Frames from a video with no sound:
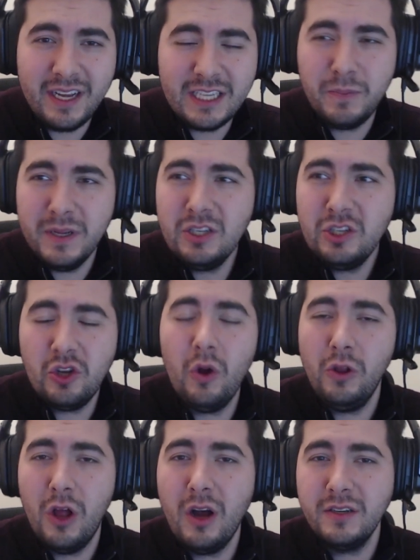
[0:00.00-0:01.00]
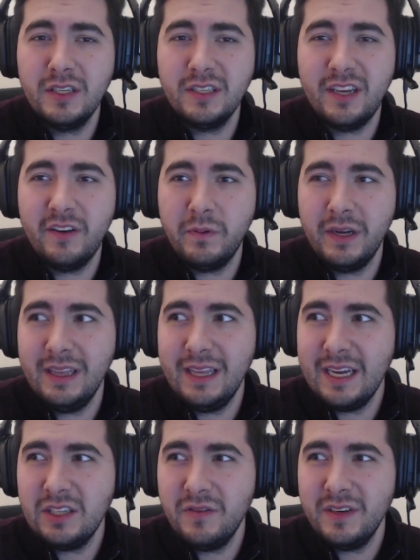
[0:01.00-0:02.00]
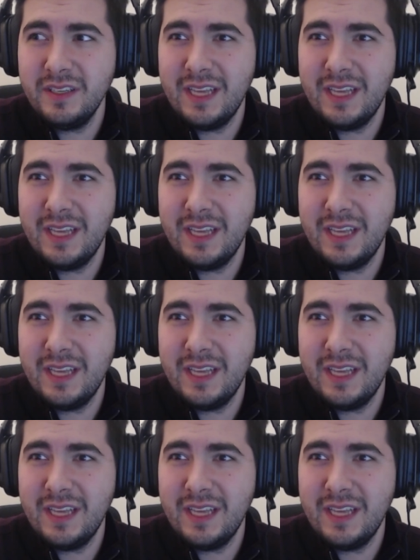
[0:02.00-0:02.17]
It's been so long since I've played Last of Us